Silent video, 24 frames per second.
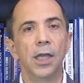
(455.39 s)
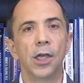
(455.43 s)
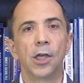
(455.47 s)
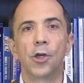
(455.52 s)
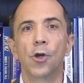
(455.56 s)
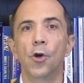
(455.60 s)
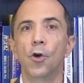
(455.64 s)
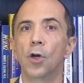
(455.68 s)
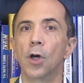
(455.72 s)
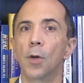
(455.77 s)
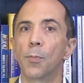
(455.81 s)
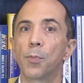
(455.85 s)

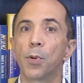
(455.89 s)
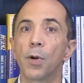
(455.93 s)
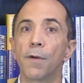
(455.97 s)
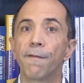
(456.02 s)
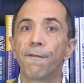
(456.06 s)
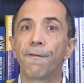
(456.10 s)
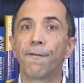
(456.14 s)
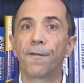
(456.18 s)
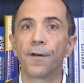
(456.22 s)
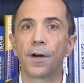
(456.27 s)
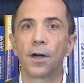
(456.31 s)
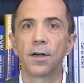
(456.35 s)
Google
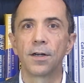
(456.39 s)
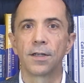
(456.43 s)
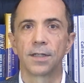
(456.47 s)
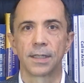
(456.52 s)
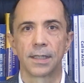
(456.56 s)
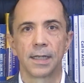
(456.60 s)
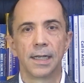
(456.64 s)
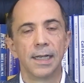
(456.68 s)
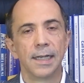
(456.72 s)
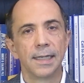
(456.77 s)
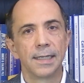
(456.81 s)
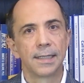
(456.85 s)

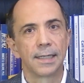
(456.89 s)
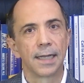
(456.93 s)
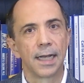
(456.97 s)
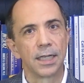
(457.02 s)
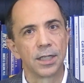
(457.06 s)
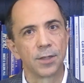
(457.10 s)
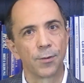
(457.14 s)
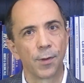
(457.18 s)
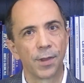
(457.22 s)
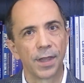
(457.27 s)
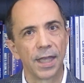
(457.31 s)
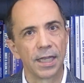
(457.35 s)
prefers
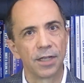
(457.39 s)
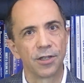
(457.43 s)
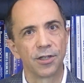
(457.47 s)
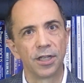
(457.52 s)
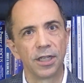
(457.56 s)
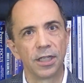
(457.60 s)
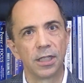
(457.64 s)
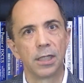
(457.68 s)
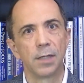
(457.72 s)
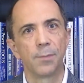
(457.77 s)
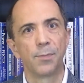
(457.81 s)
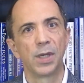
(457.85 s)
sites with
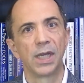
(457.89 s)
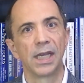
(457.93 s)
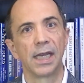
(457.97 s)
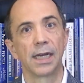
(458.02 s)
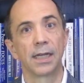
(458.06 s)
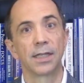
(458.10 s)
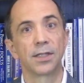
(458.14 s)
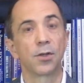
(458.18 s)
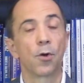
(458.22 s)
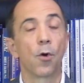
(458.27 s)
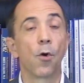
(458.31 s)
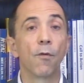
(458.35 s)

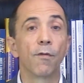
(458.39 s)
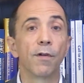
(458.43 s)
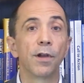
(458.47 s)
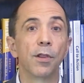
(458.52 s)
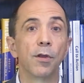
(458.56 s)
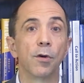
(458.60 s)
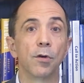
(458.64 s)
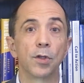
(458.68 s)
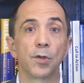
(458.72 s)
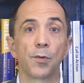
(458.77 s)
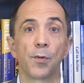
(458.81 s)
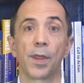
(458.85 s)
HTTPS over
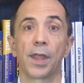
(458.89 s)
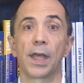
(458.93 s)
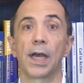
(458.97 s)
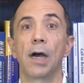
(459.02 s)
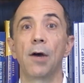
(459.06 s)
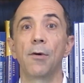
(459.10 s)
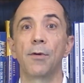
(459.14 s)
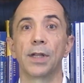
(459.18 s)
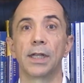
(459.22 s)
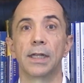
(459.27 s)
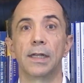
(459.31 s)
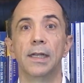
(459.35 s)
those
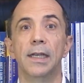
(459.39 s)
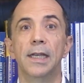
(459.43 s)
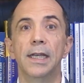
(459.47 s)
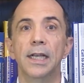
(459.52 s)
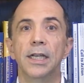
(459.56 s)
without it.